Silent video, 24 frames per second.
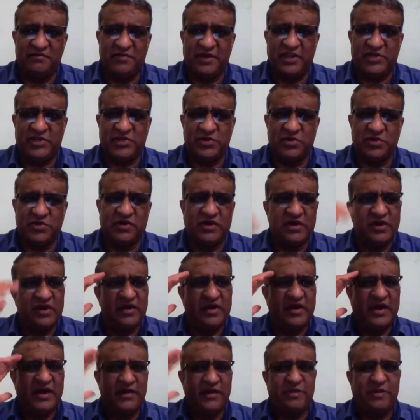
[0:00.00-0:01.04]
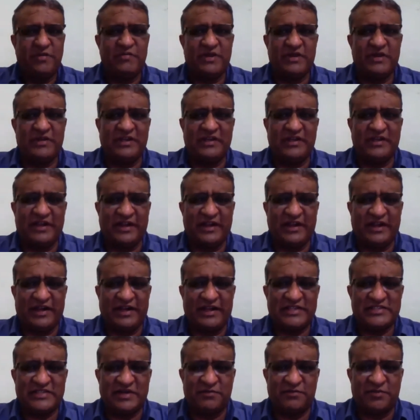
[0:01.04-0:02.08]
Be sure. Remember that cricket
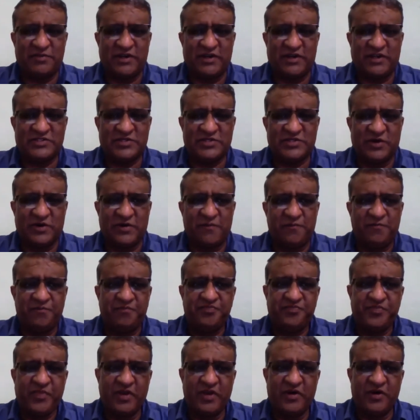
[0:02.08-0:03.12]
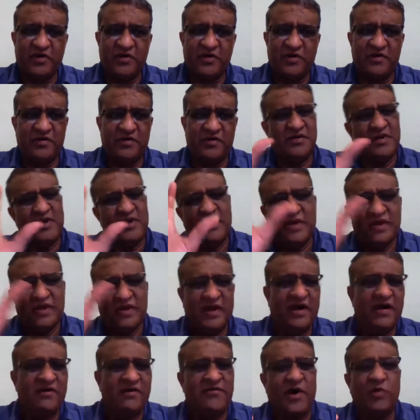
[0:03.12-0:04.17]
example also
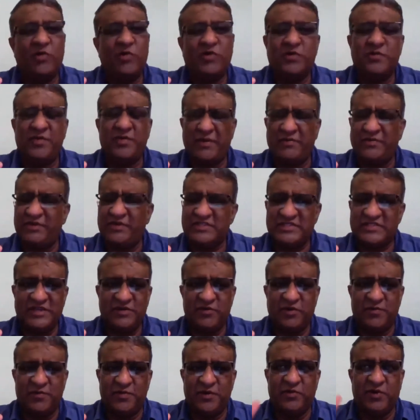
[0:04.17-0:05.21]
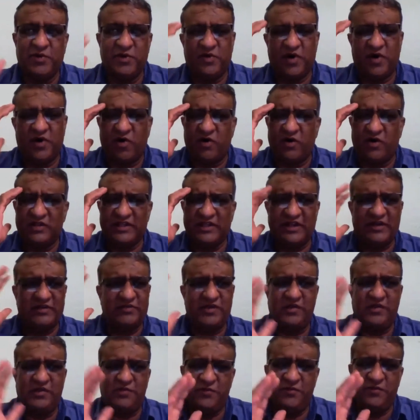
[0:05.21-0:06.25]
of how to map the CO, PO, all
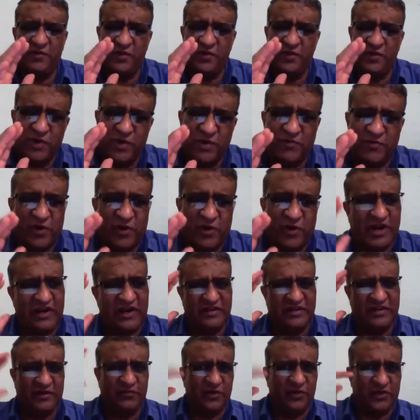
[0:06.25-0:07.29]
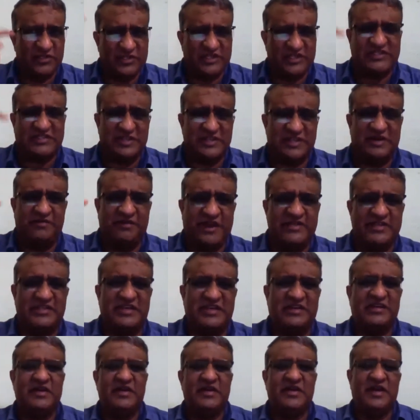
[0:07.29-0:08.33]
that. So just revise
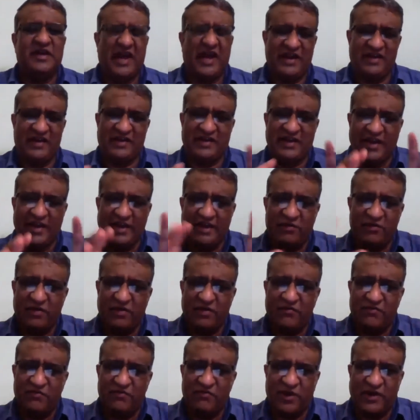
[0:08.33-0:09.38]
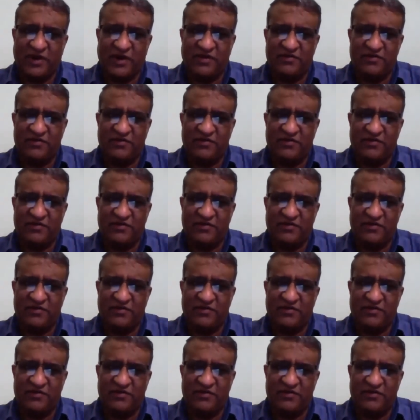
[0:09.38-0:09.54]
it. And curriculum